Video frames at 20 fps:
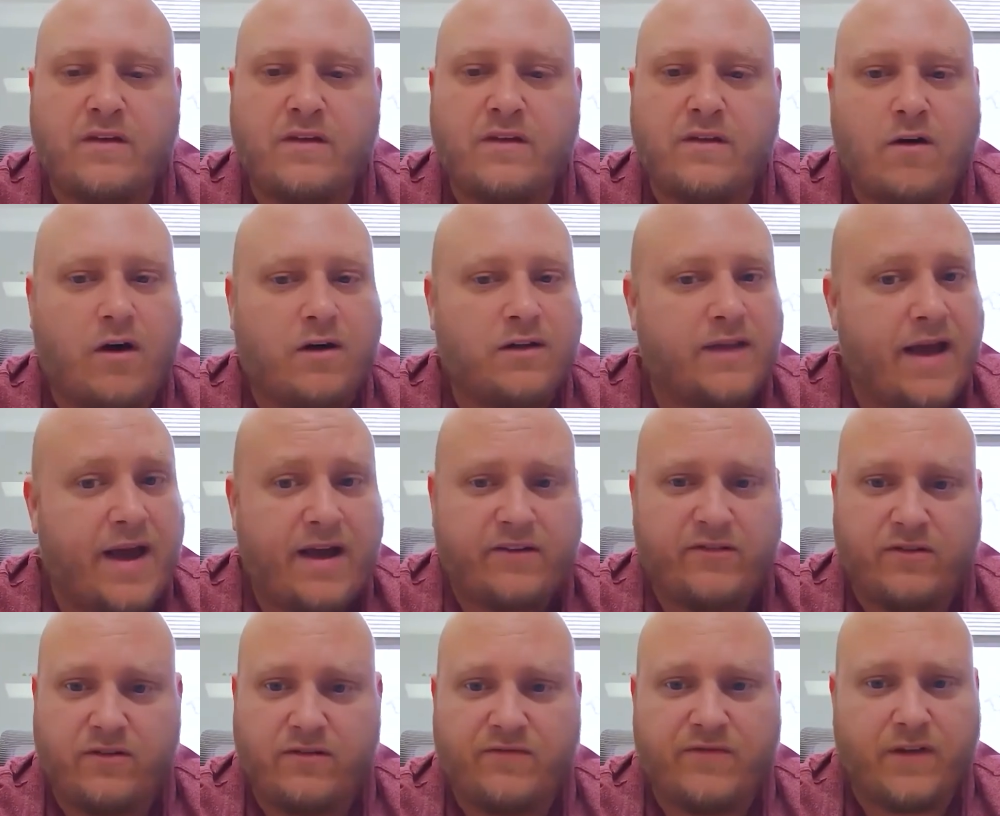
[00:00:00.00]
the call to
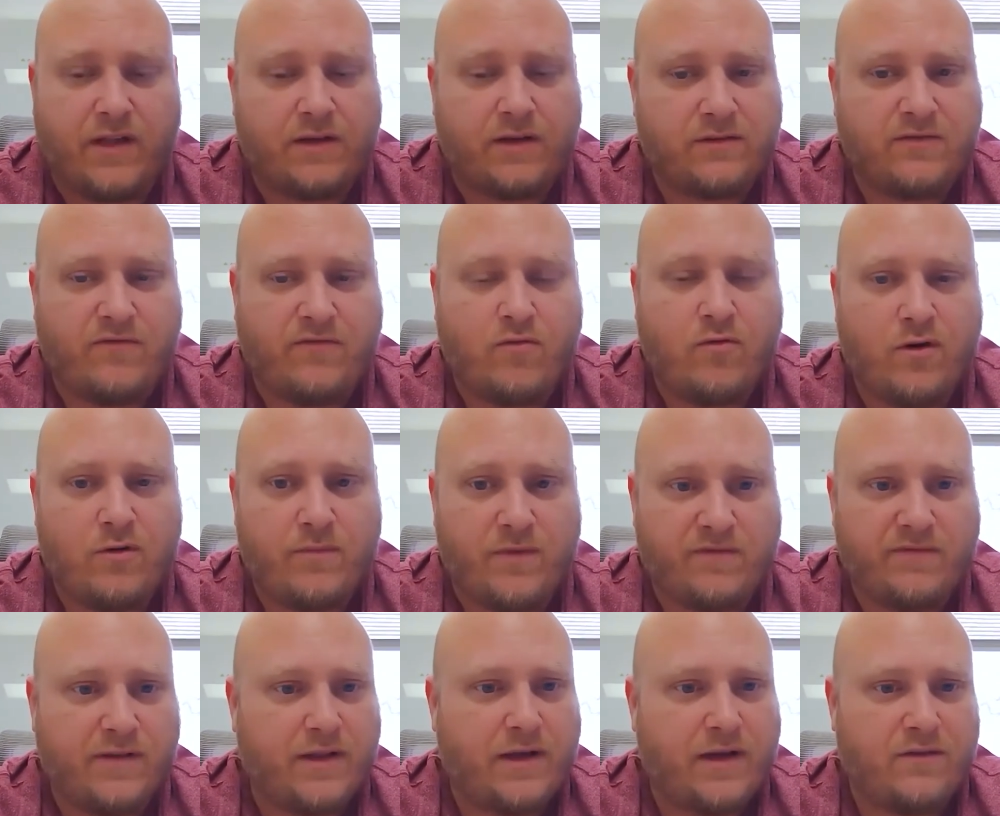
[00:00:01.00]
action to fill out the form you
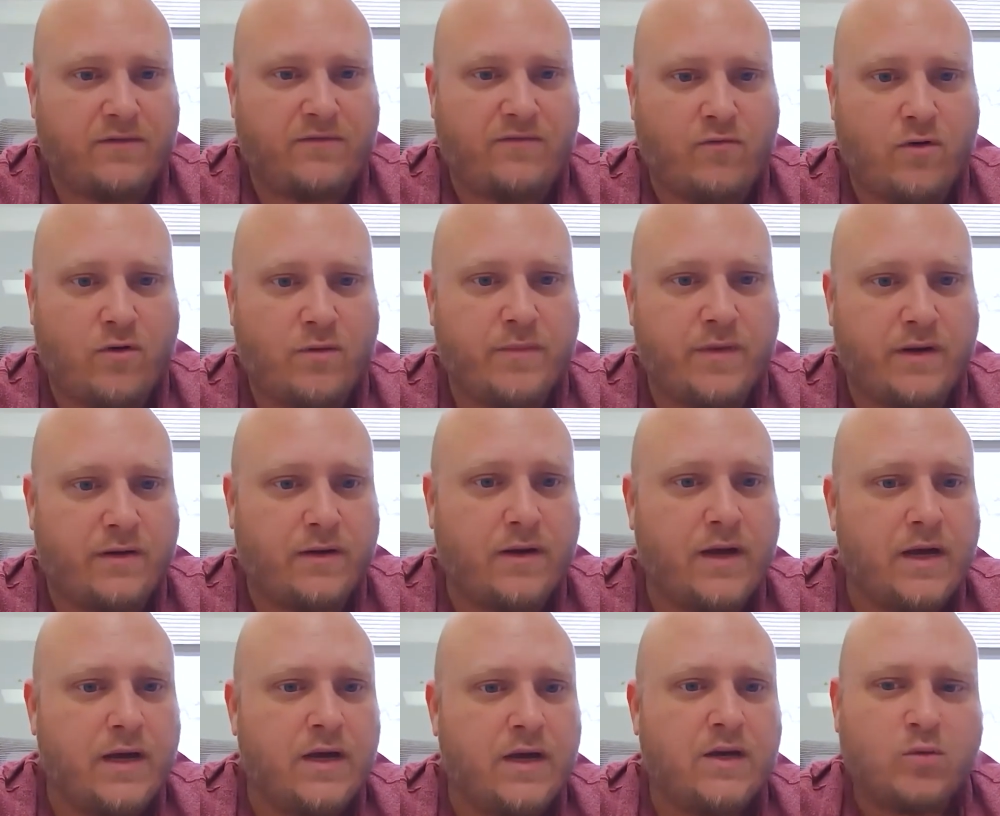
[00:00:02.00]
fill out the form and
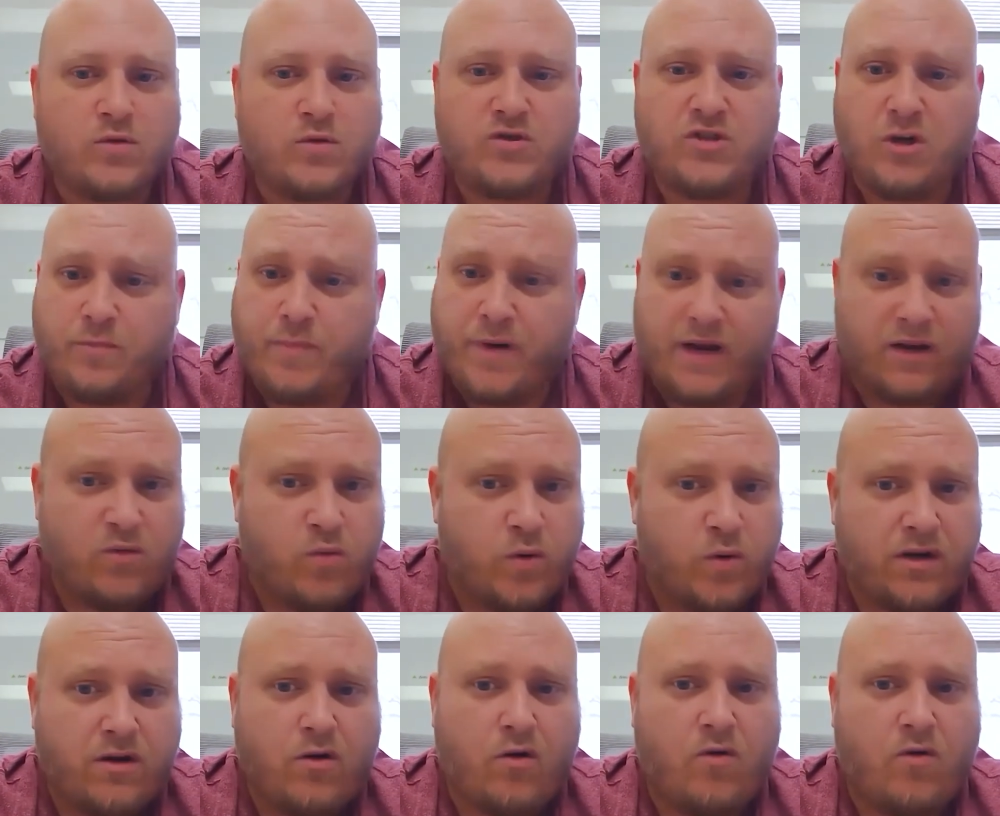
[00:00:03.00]
we'll jump on a quick